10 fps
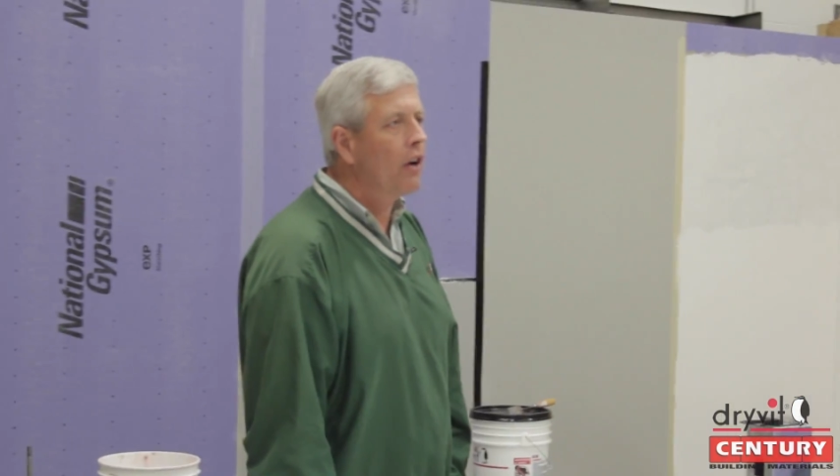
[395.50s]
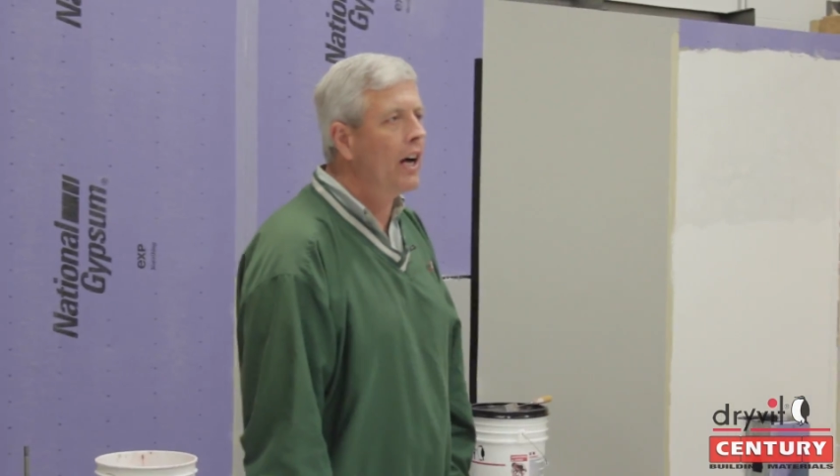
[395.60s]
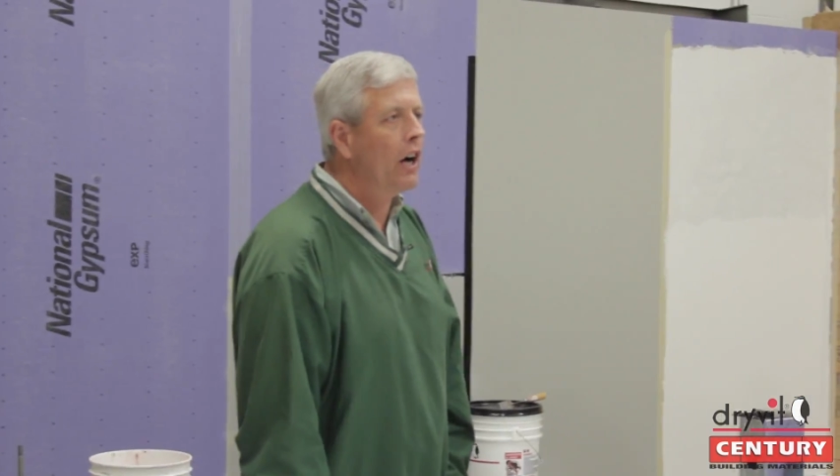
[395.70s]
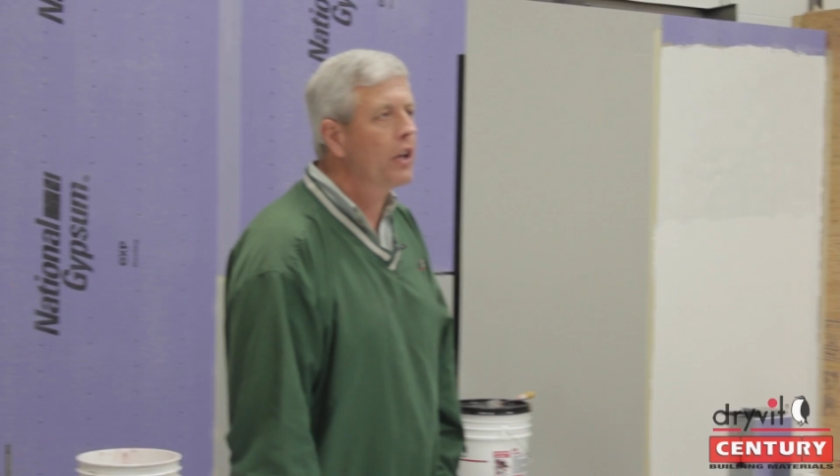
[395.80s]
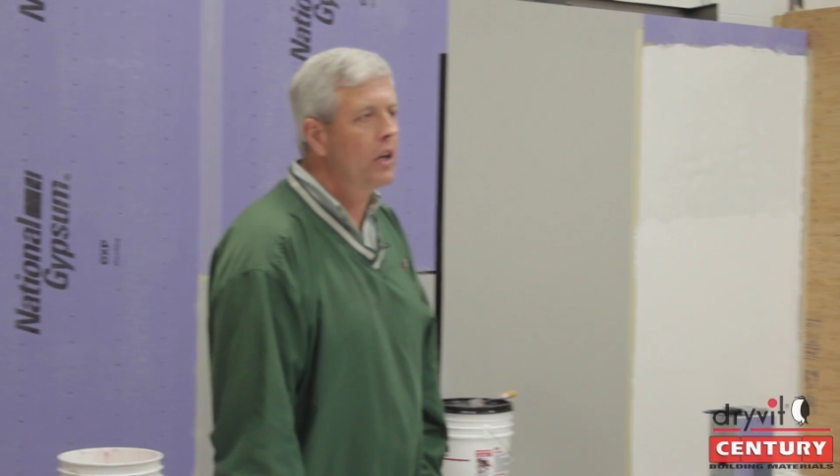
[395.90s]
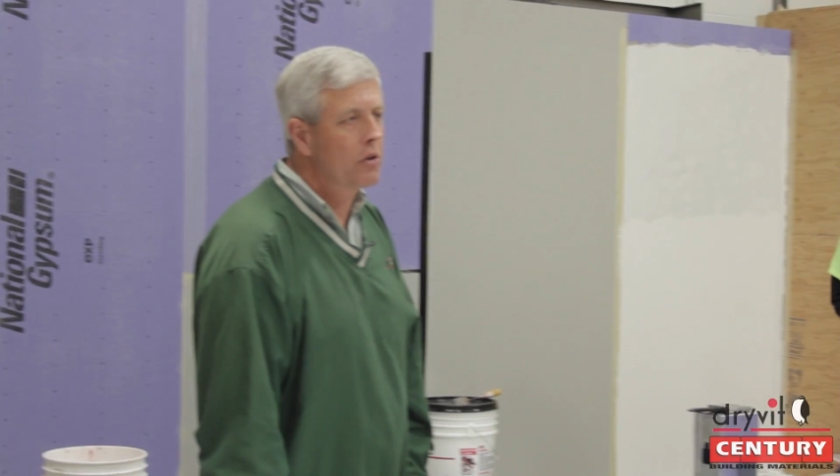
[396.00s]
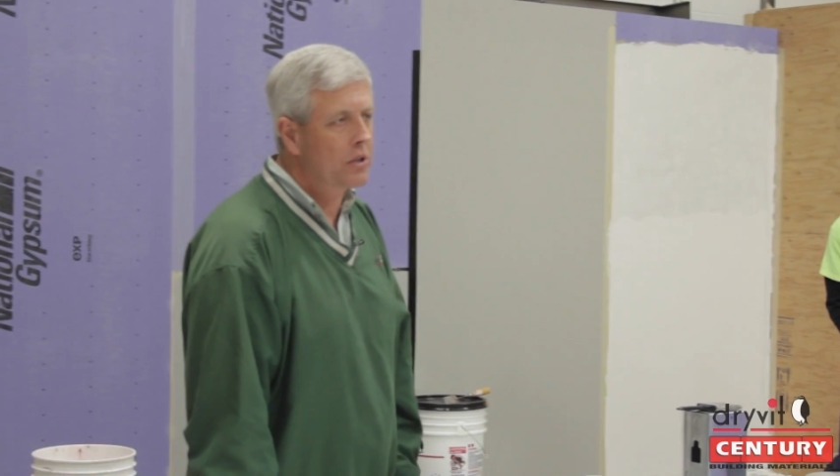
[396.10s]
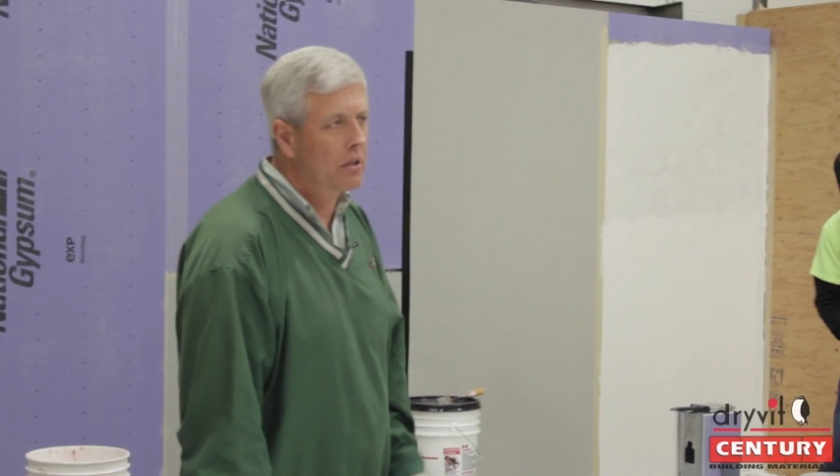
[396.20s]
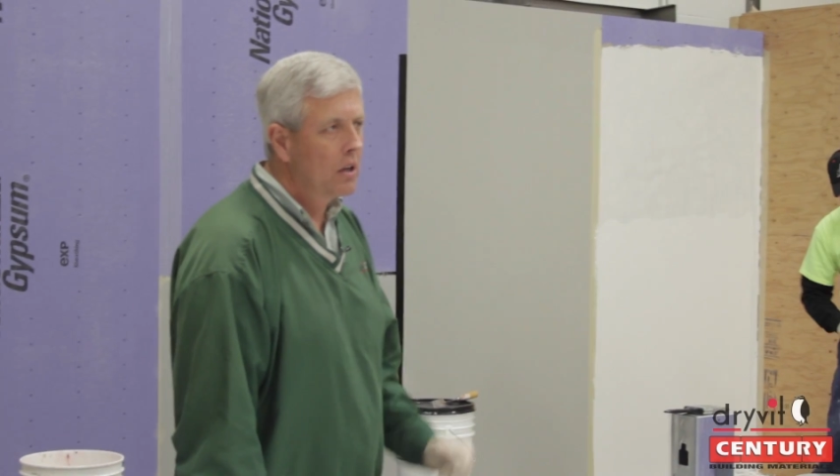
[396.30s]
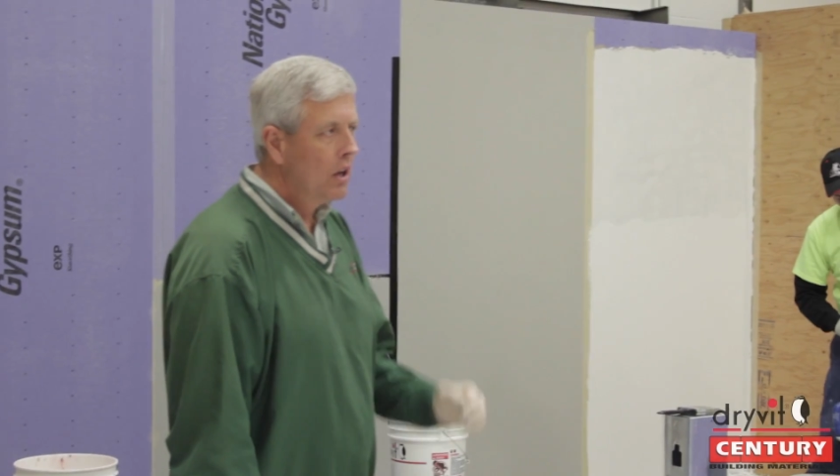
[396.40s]
how to use
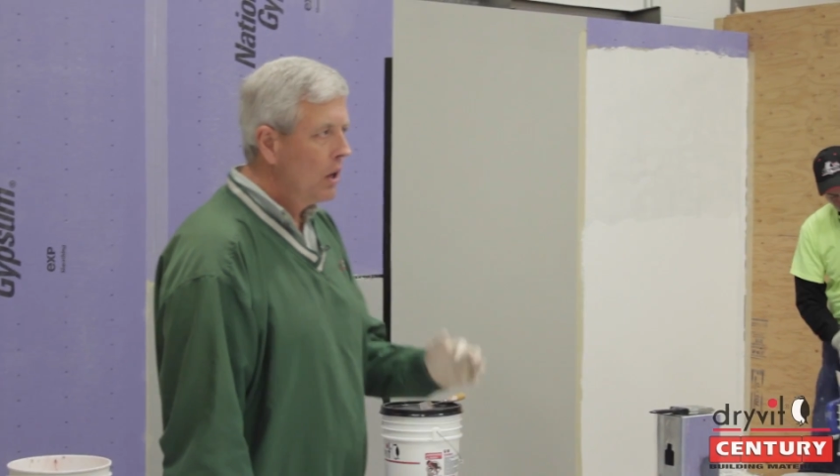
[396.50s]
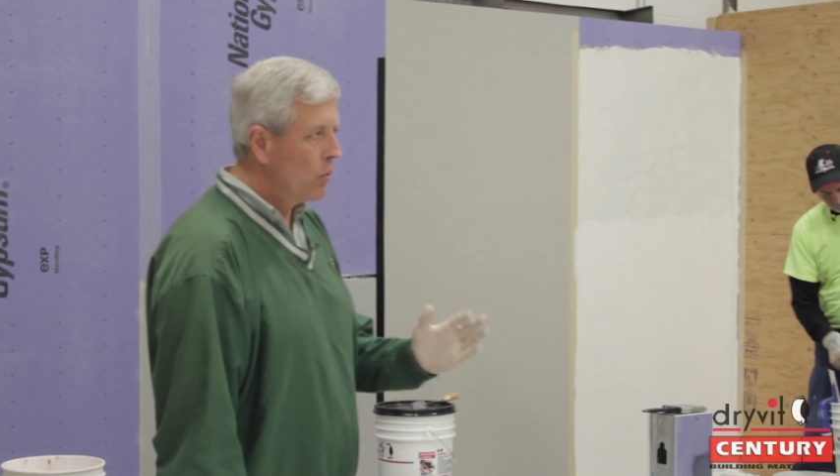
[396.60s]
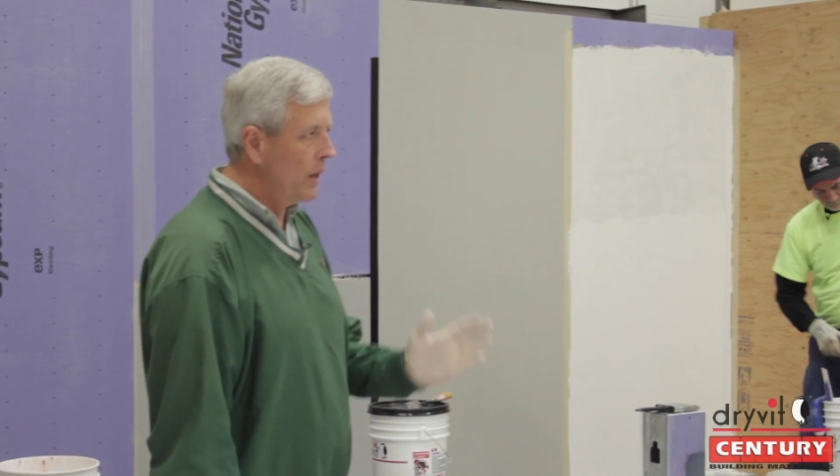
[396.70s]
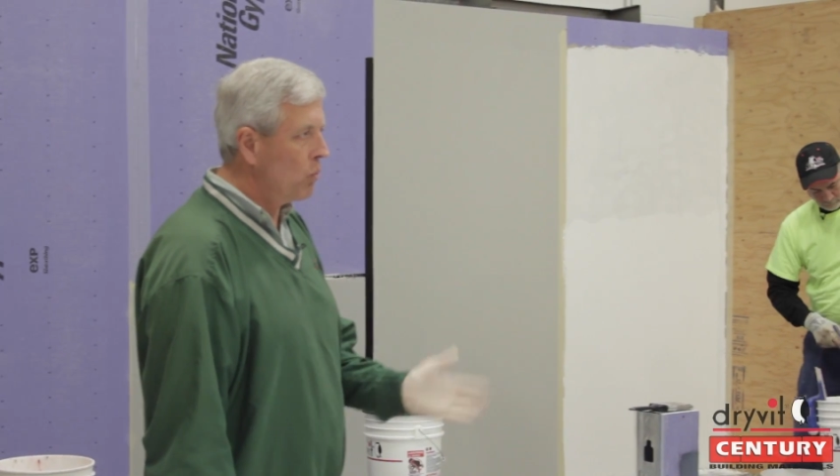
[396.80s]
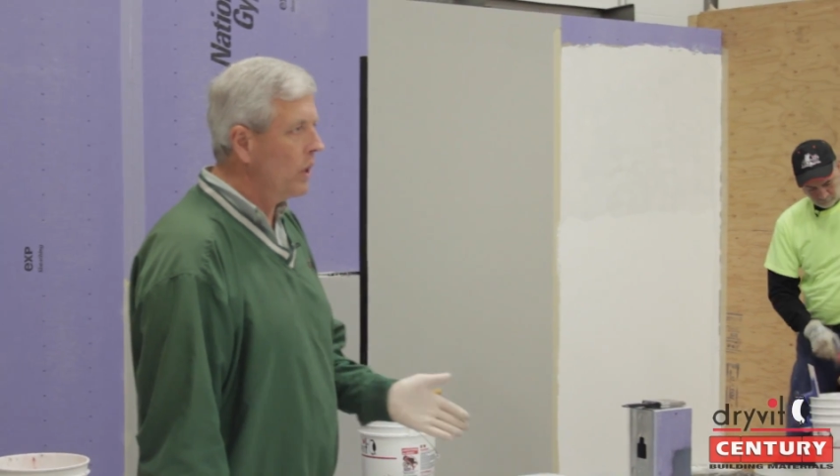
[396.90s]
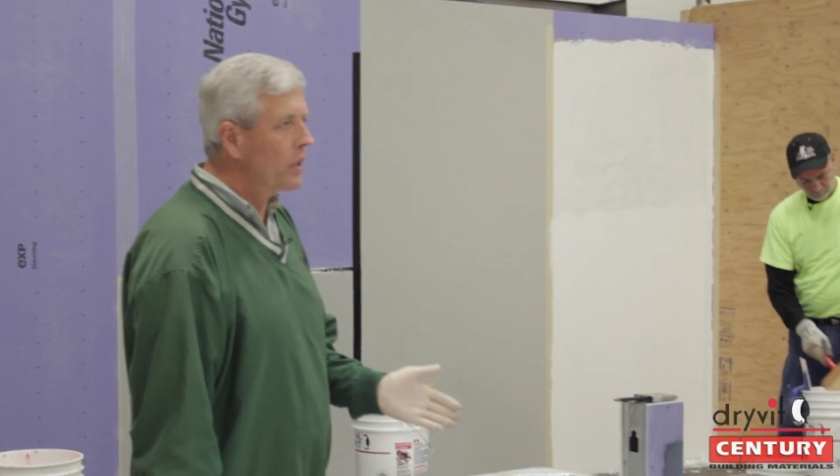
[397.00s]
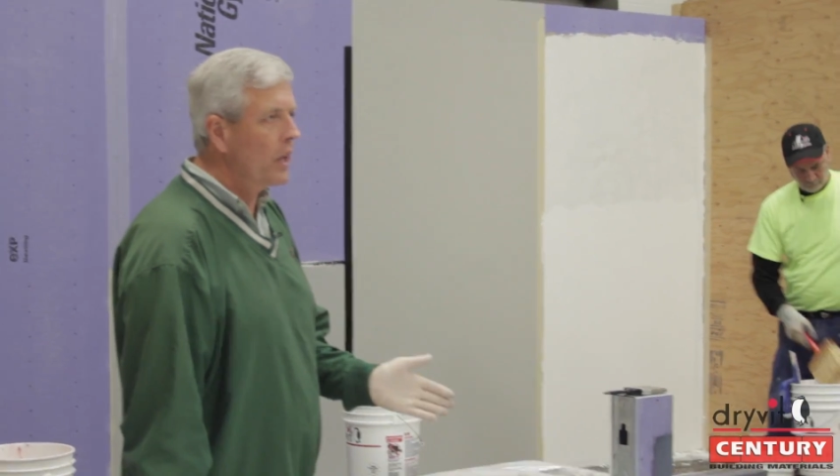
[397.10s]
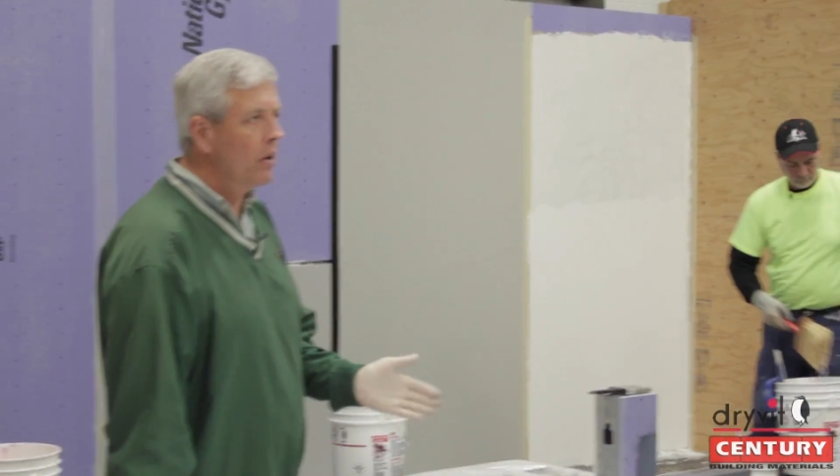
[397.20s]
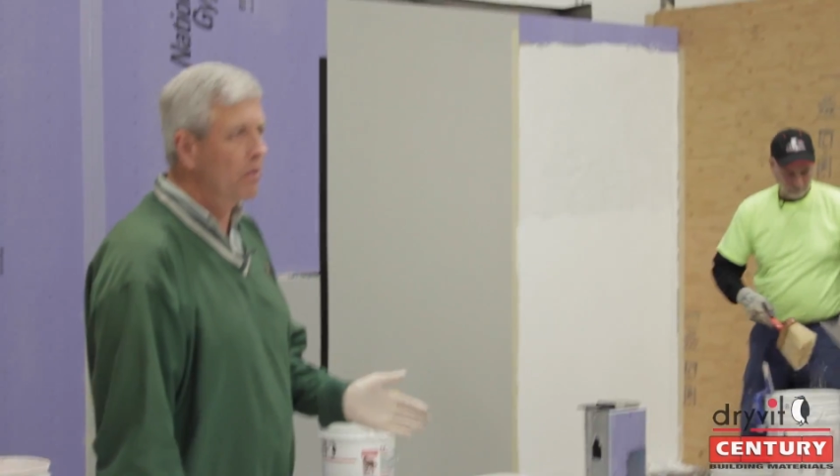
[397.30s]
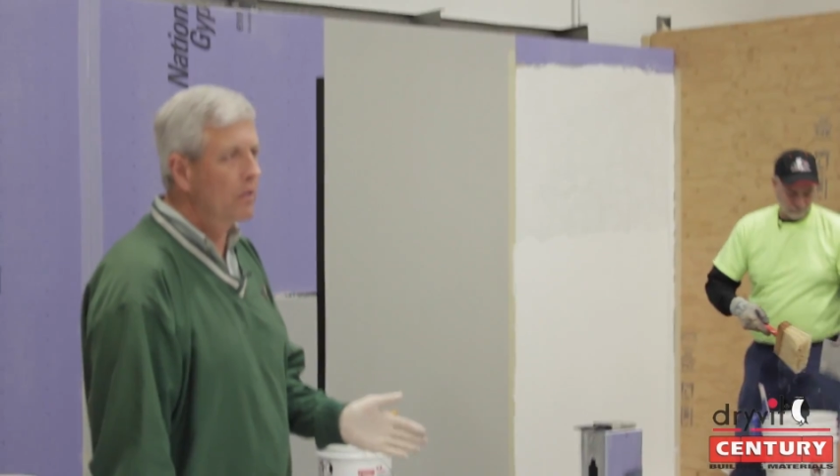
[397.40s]
it, run 1
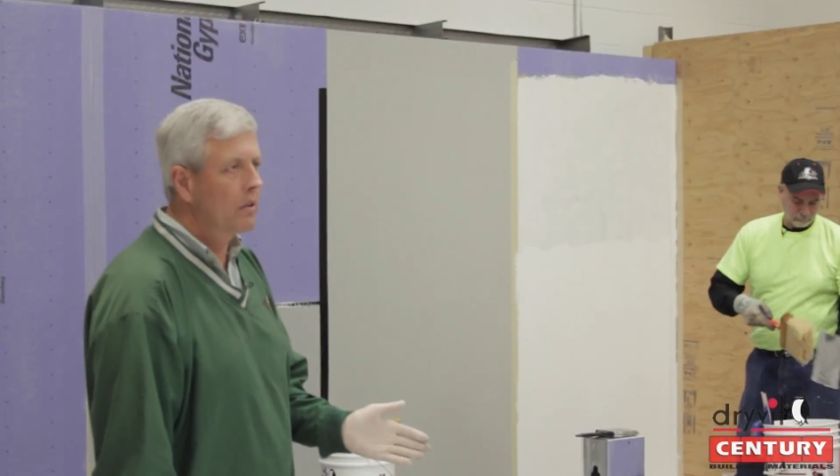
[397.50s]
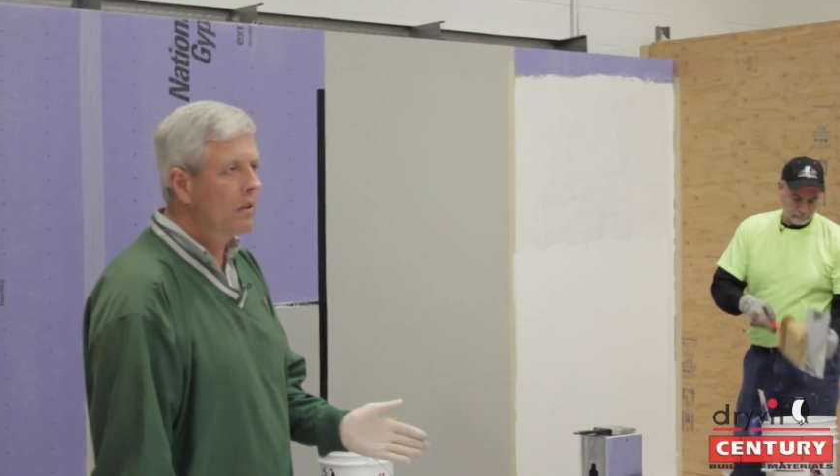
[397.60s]
coat,